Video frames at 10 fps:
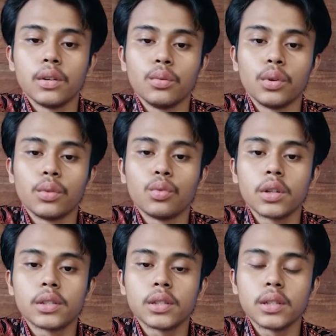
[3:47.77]
with what
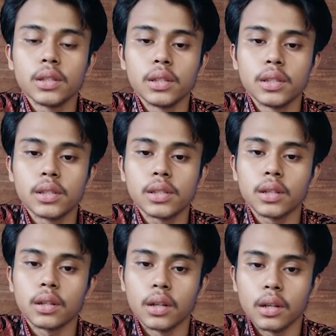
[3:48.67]
is
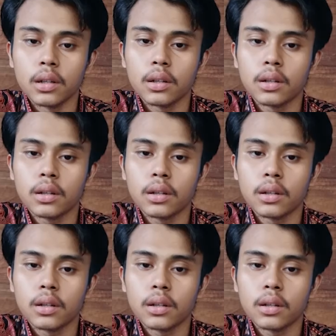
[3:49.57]
learned.